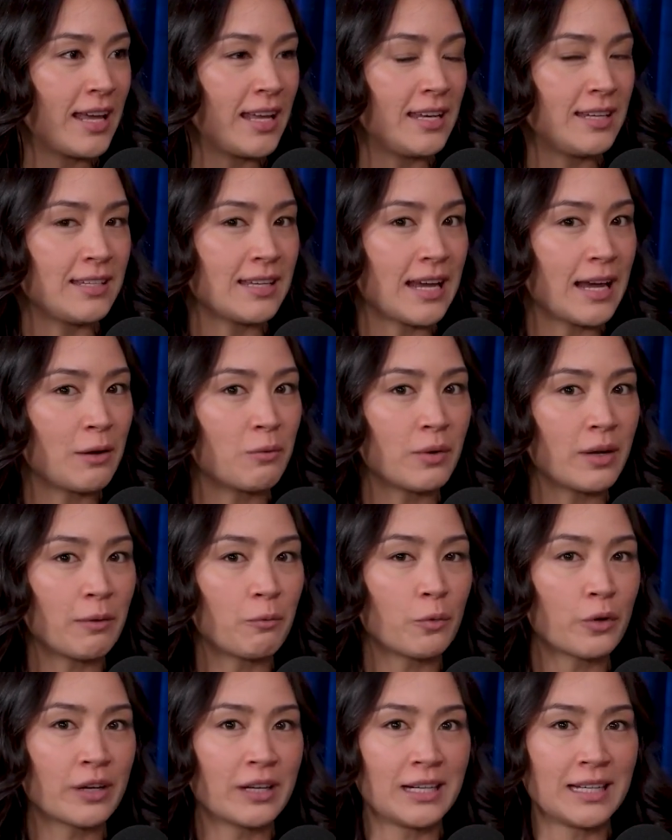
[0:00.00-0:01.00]
And
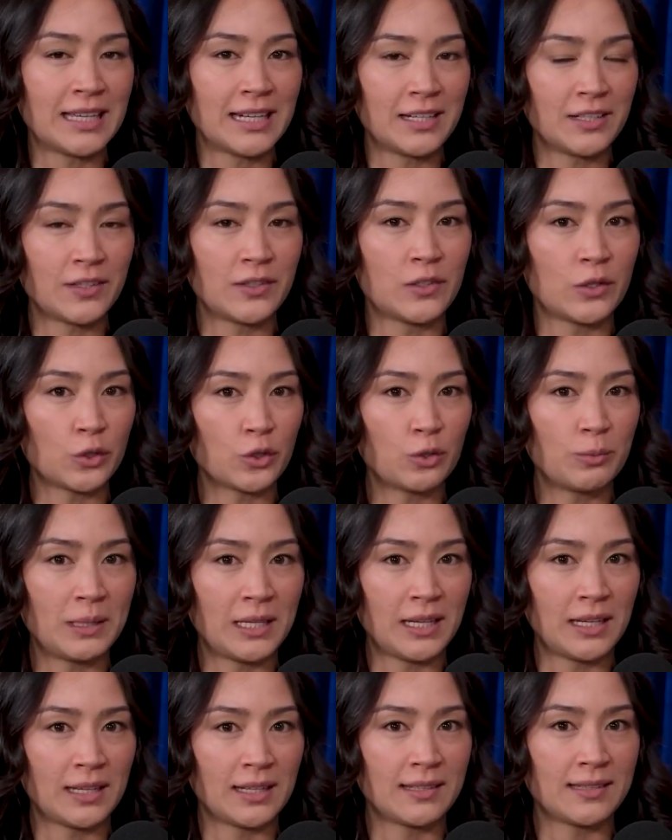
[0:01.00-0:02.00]
we're going to get into social
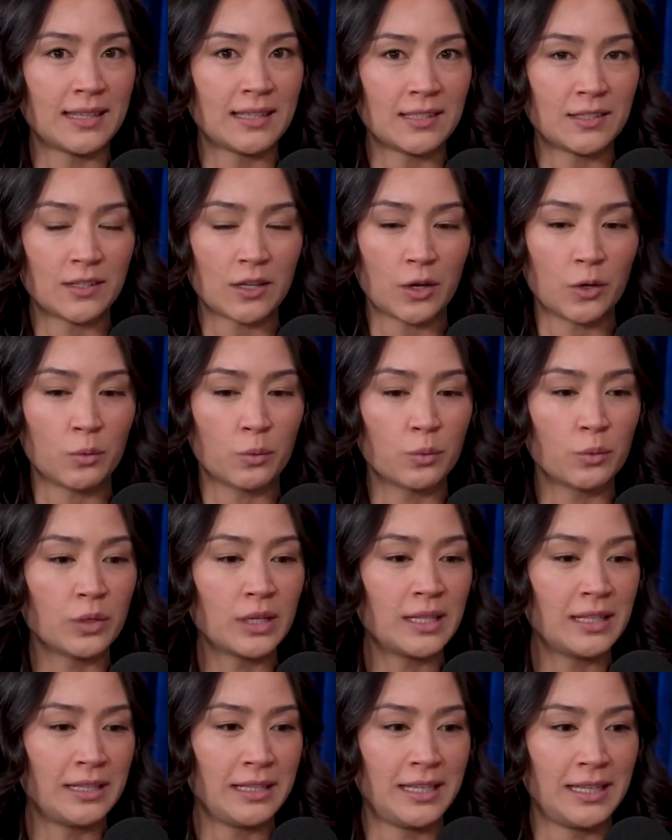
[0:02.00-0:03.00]
media, because that's a
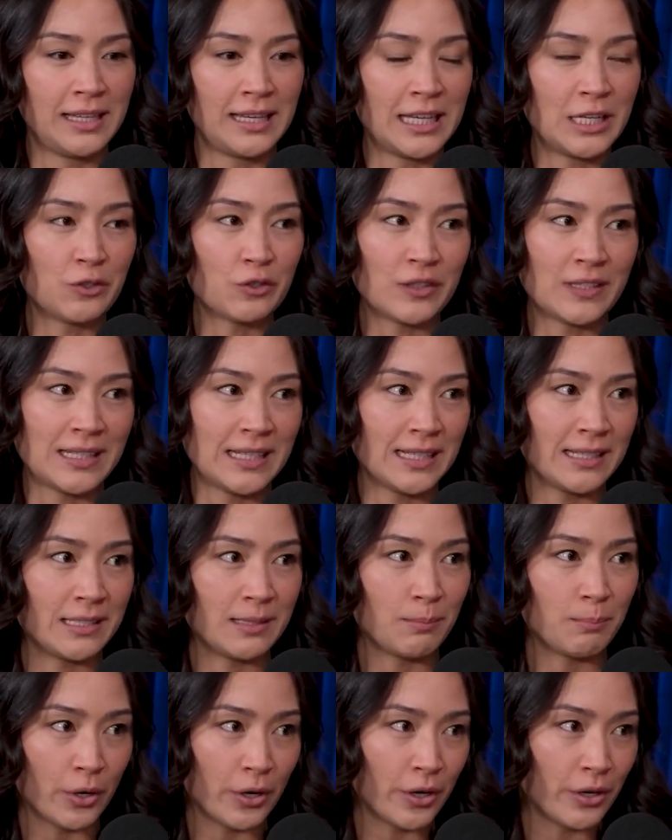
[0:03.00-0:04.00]
really interesting
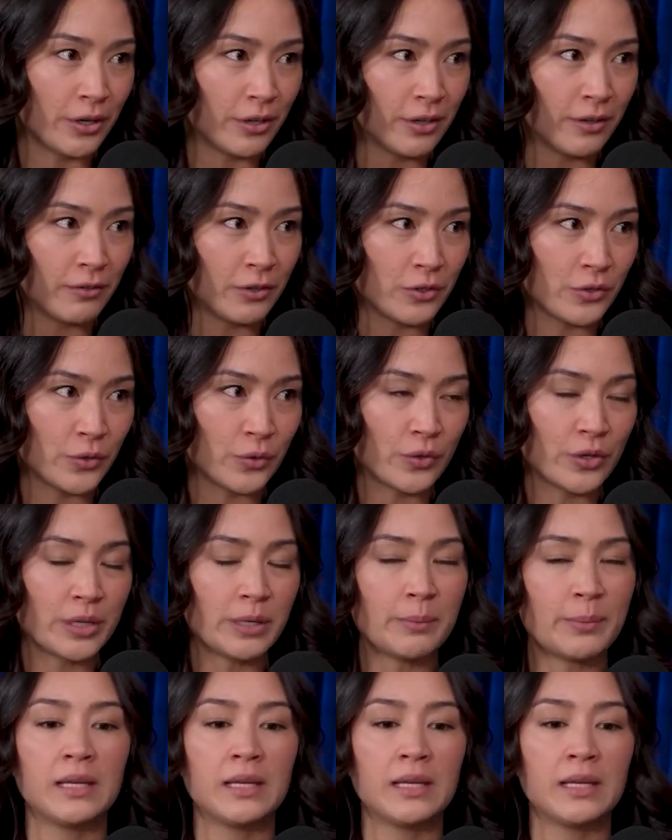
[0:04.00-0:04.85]
part of your story.